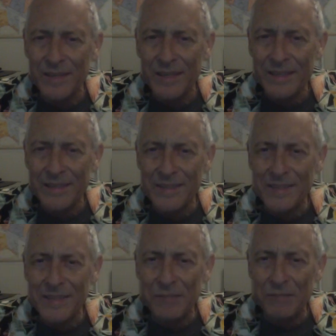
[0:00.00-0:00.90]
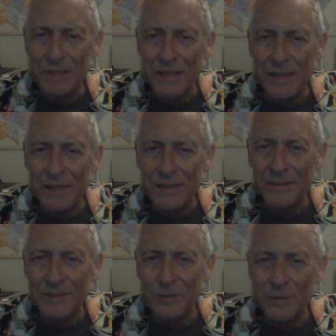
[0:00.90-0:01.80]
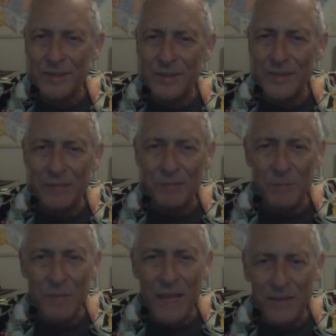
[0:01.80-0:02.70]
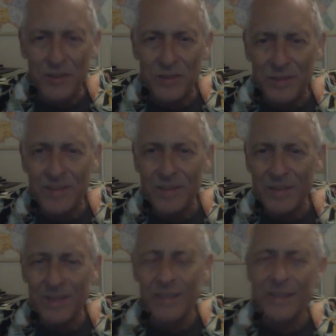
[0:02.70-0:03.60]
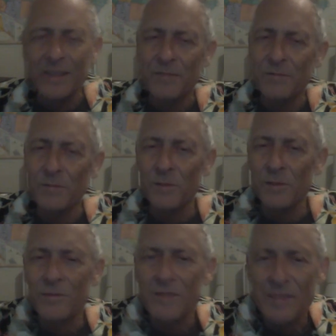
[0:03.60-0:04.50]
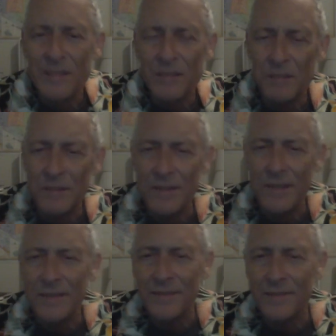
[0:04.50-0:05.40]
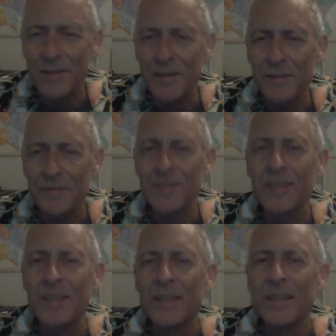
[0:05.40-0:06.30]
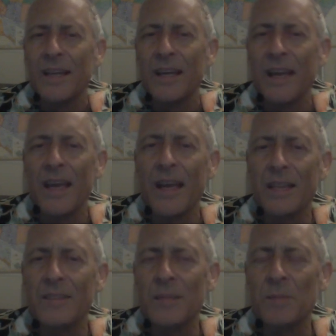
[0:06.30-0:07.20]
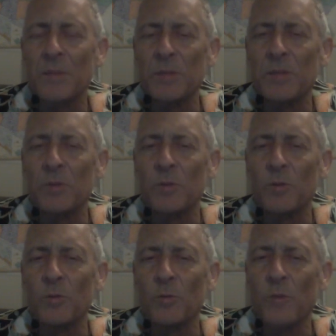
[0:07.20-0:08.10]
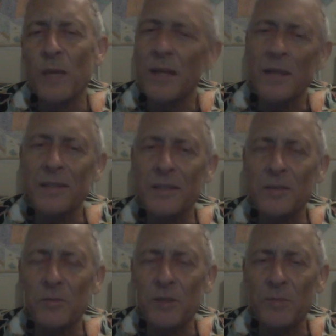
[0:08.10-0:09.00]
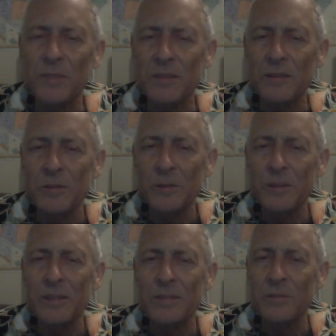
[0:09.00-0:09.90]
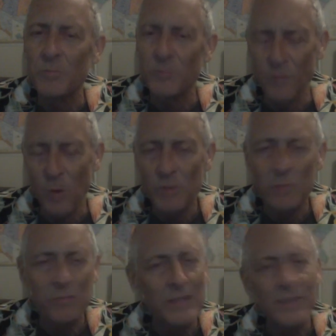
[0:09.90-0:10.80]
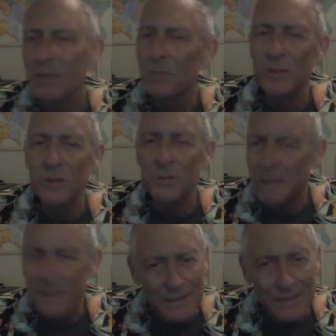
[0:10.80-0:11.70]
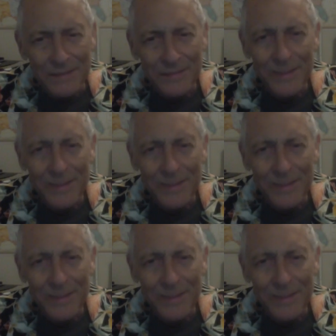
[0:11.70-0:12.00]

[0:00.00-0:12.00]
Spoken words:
his secret island, to his secret mansions full of secret sex slaves. And some of the people who went on these trips included former President Bill Clinton,